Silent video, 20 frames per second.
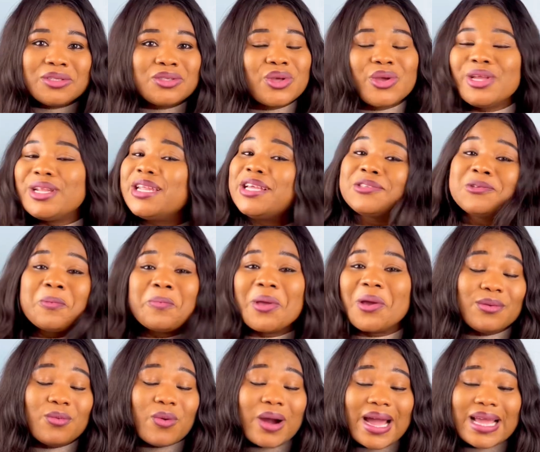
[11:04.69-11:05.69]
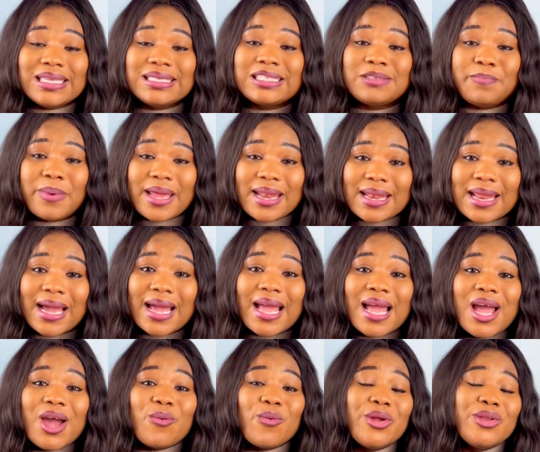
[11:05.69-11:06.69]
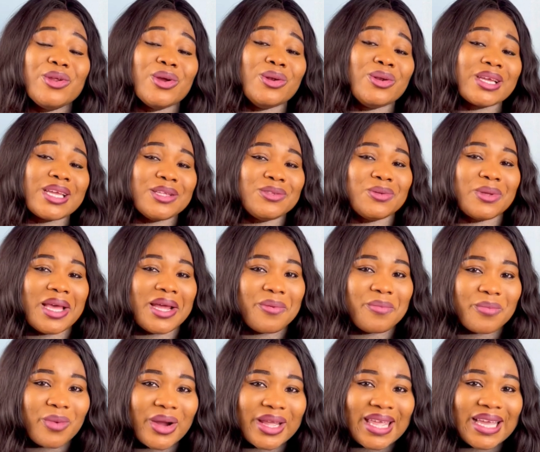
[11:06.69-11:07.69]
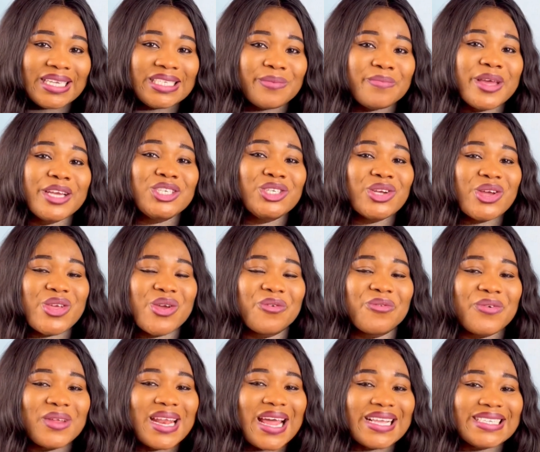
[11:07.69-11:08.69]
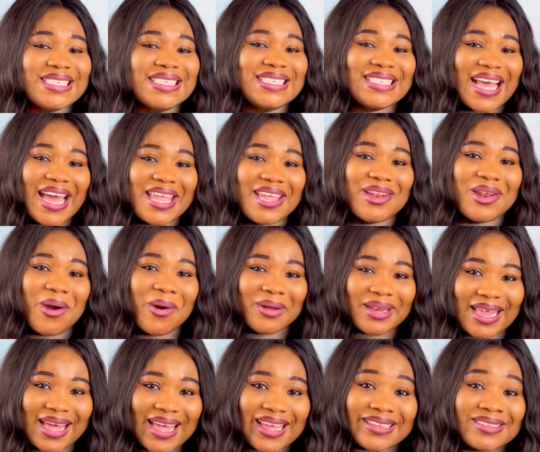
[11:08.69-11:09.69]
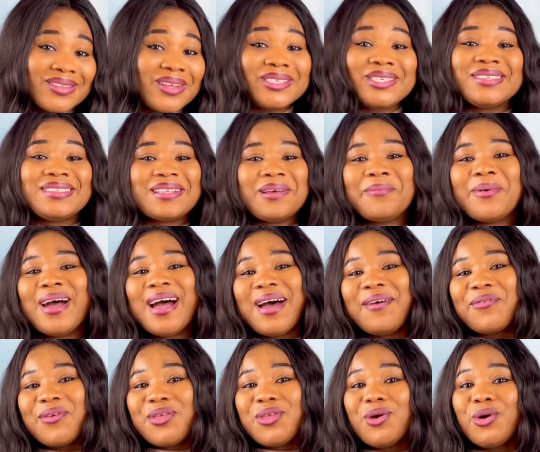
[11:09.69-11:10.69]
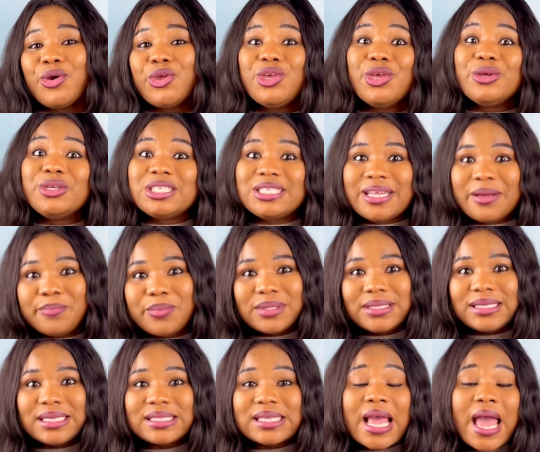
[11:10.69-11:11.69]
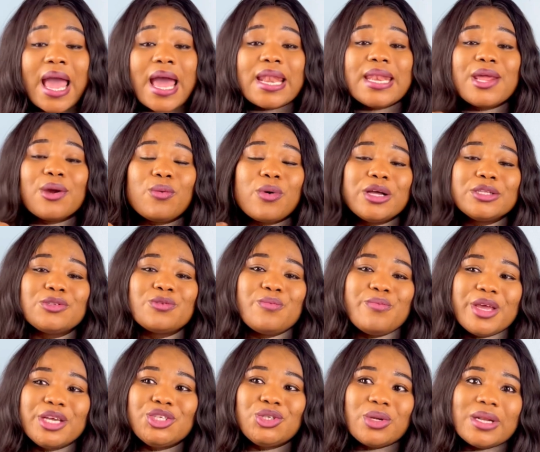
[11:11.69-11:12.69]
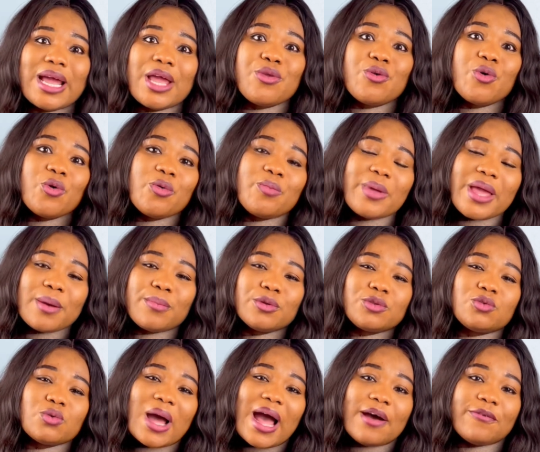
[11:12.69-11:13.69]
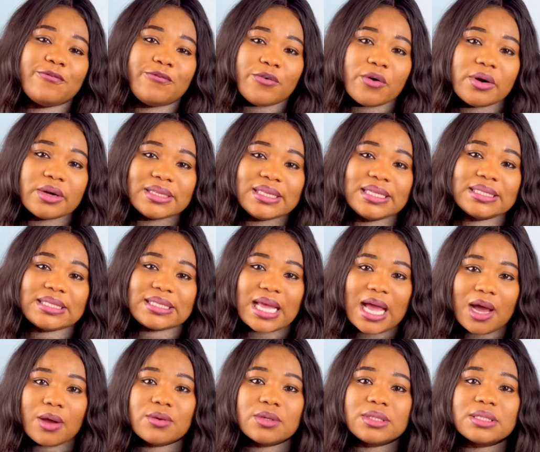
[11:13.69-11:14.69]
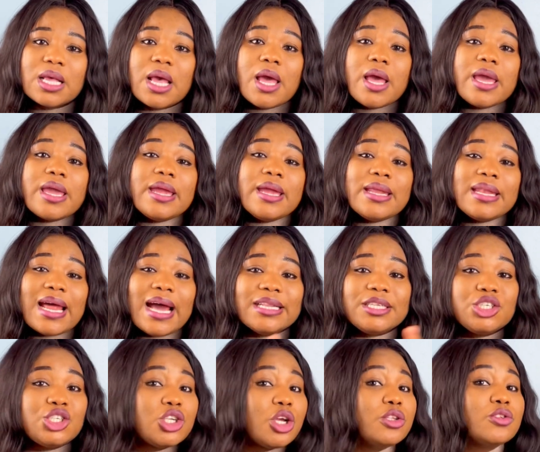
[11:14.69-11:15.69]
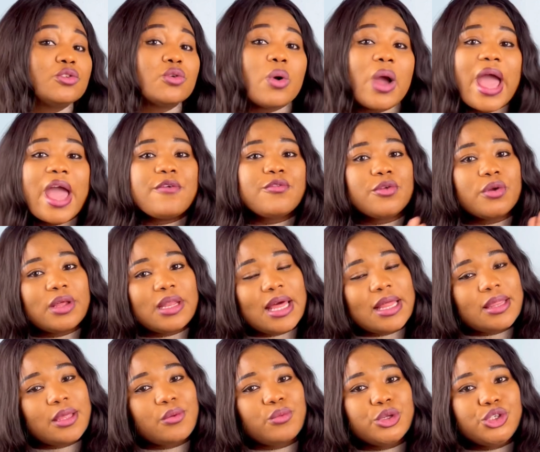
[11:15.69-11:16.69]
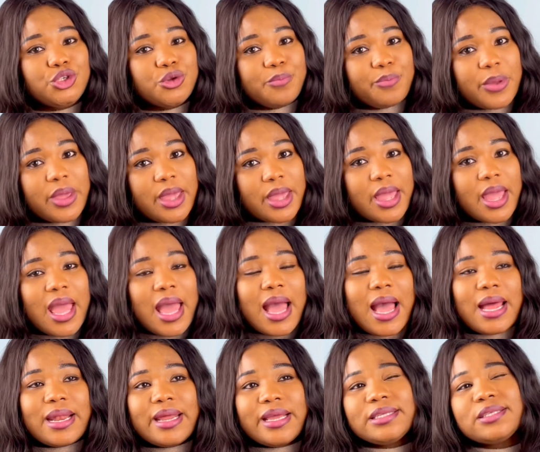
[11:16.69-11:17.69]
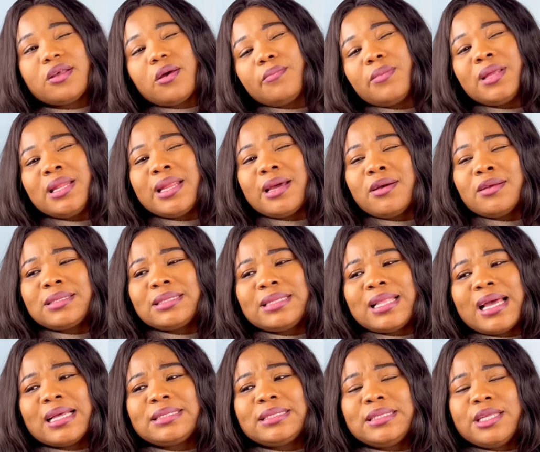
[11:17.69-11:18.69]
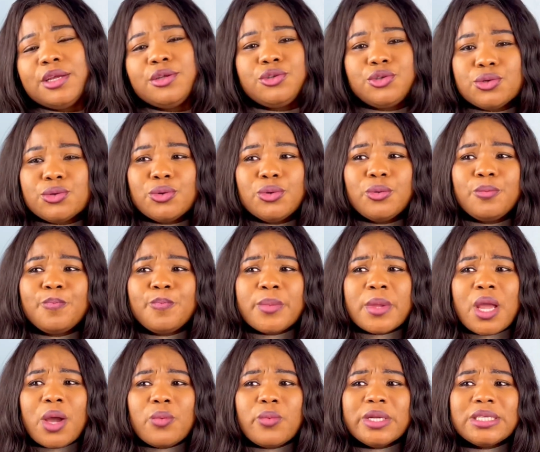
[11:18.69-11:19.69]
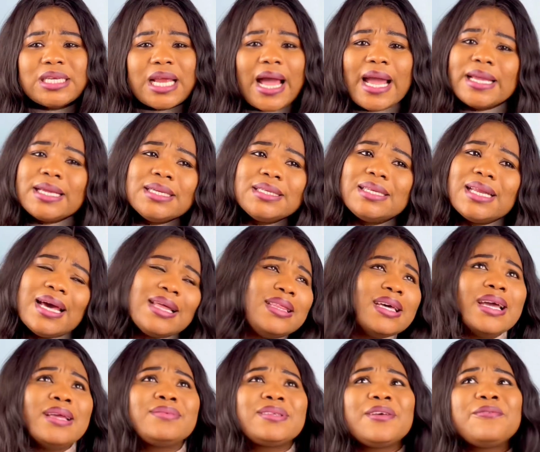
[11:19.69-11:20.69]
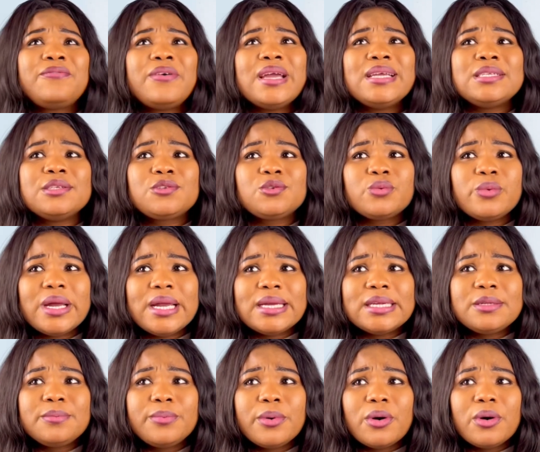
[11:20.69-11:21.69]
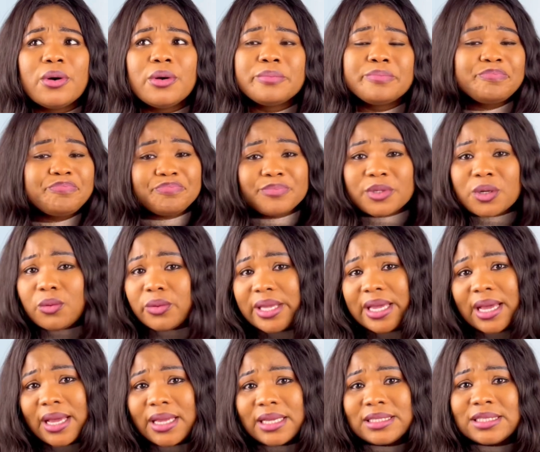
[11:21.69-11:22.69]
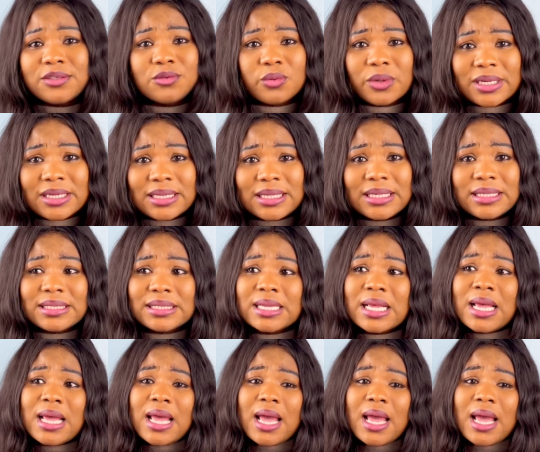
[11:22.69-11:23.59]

So you need to be a wise spender when you're looking to get a mortgage. Make sure your finances are in order. It's not just about having your huge deposit. They want to make sure that you will be able to afford this house in addition to every other thing which you pay. And there is something else that they do, which at times I find it weird, but yeah, it is what it is.